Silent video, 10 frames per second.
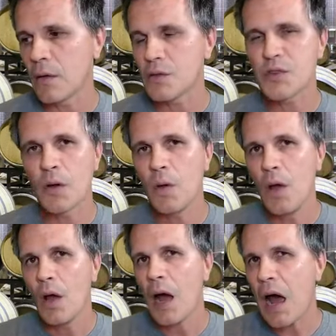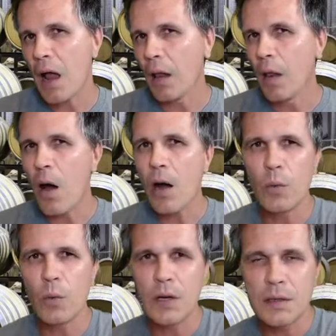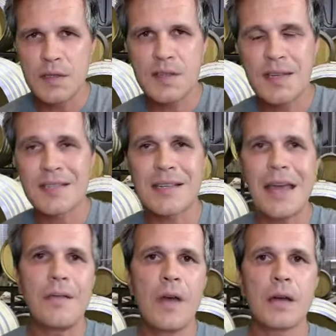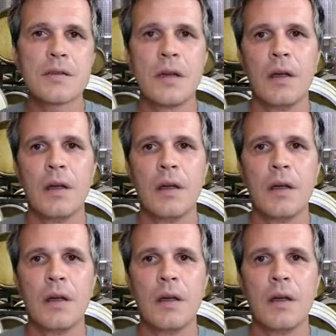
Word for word: So how long will it sustain that?